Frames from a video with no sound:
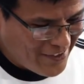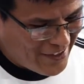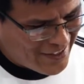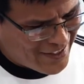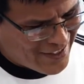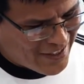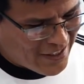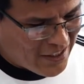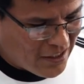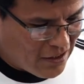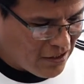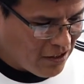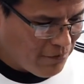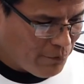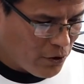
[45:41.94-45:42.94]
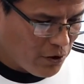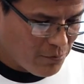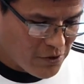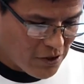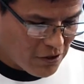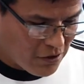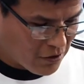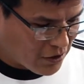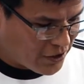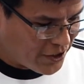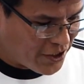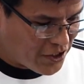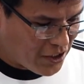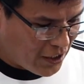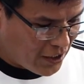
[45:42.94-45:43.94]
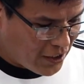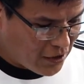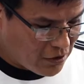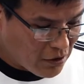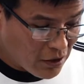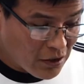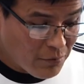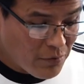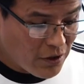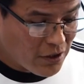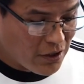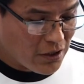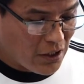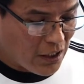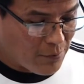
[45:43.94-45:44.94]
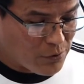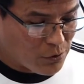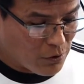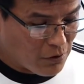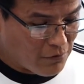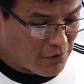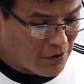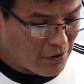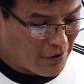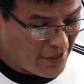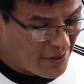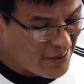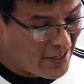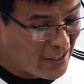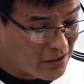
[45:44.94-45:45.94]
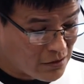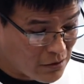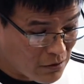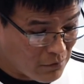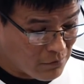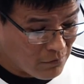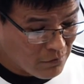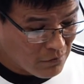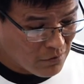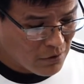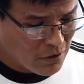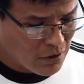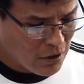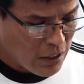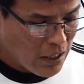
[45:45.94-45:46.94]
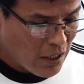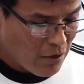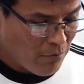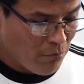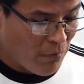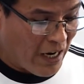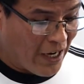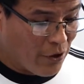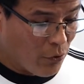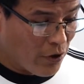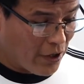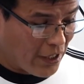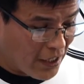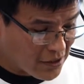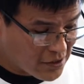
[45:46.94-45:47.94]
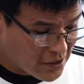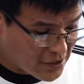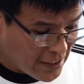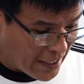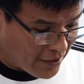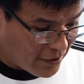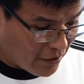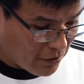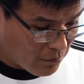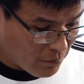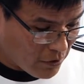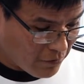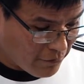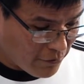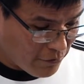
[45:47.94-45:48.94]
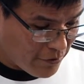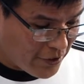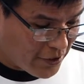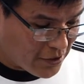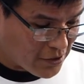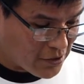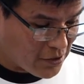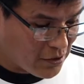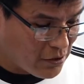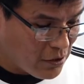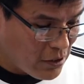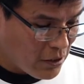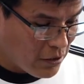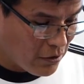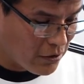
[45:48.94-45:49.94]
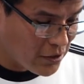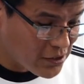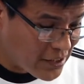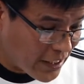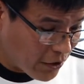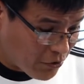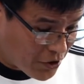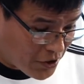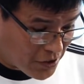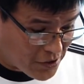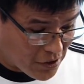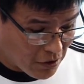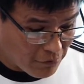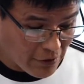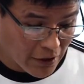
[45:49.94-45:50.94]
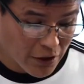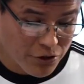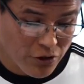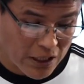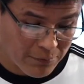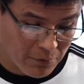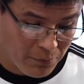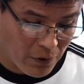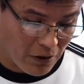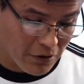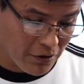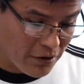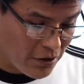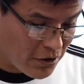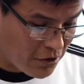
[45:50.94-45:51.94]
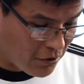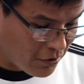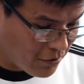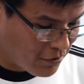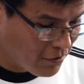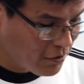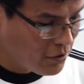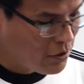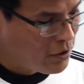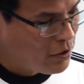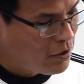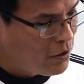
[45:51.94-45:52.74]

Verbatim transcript: Eh, love poems are cliche, done a million times over, and then some. My work has to stand out above the rest distinguish itself like a tribal politician,